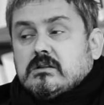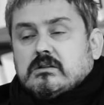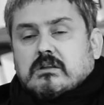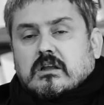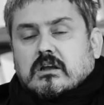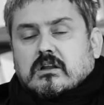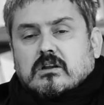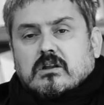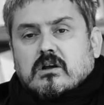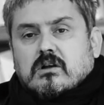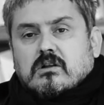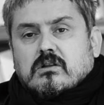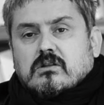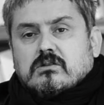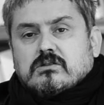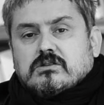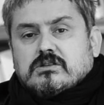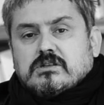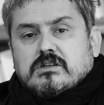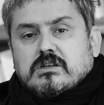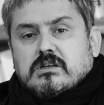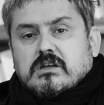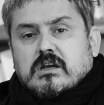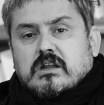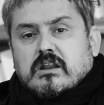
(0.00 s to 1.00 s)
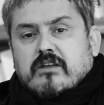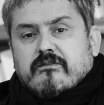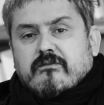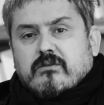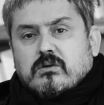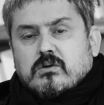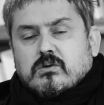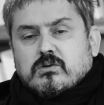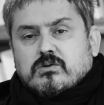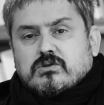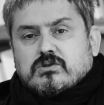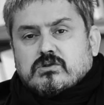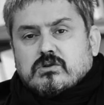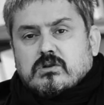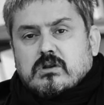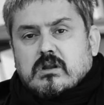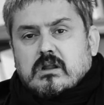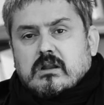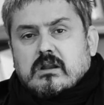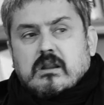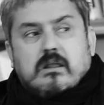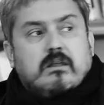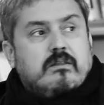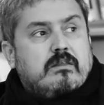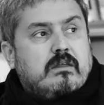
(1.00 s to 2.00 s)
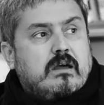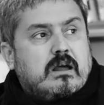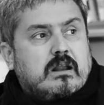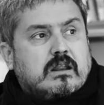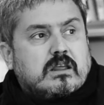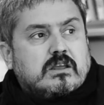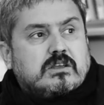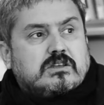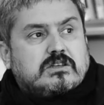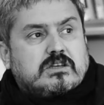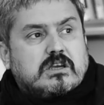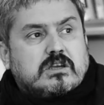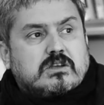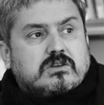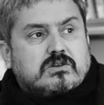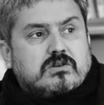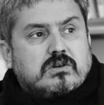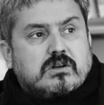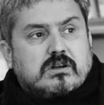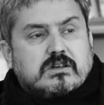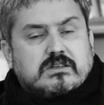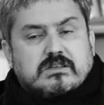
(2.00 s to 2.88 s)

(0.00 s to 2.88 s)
technology and evolution and architecture